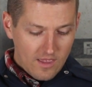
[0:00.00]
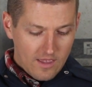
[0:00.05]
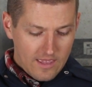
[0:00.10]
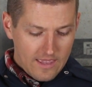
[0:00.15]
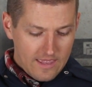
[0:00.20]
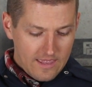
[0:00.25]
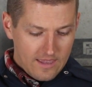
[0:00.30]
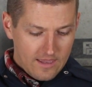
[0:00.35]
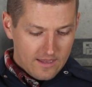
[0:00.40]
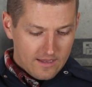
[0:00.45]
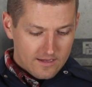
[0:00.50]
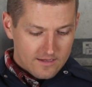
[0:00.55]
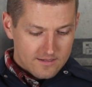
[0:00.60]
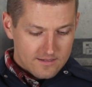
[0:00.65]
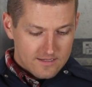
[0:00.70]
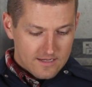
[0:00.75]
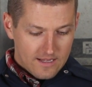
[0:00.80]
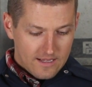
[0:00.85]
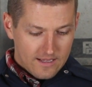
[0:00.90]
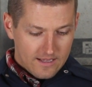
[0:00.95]

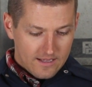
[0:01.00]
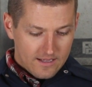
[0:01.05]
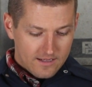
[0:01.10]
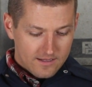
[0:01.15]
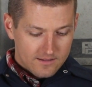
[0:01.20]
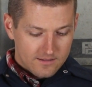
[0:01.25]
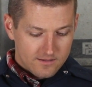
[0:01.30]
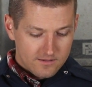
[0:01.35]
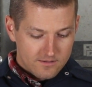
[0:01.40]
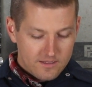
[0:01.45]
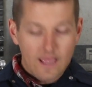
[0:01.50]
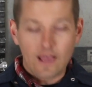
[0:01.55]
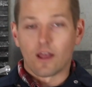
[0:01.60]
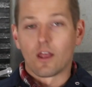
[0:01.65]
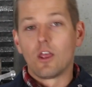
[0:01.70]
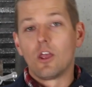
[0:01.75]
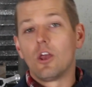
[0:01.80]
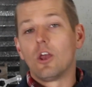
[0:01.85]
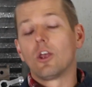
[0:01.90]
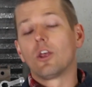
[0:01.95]
And uh, yeah.
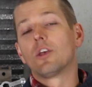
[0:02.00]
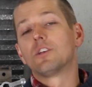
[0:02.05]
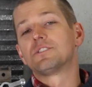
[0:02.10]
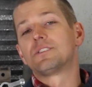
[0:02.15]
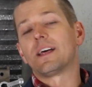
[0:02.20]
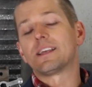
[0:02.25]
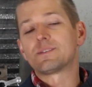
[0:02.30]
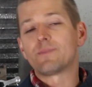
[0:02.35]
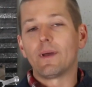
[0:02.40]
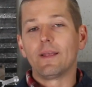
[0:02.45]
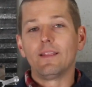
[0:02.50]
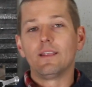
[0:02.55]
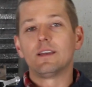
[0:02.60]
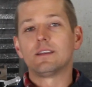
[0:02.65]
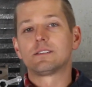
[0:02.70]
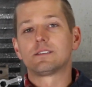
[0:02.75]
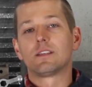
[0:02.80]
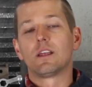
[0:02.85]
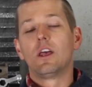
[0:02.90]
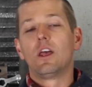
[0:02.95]
So that's my
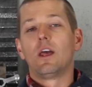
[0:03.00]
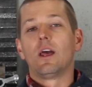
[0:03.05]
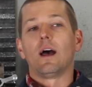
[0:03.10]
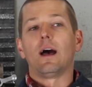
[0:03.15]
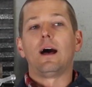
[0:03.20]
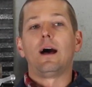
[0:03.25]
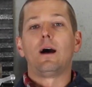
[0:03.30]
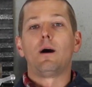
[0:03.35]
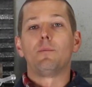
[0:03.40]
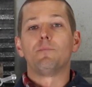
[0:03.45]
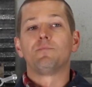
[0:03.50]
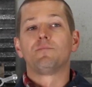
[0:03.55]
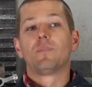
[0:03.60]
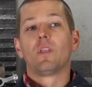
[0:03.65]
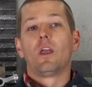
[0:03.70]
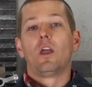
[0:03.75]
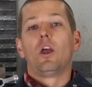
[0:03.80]
list. Um,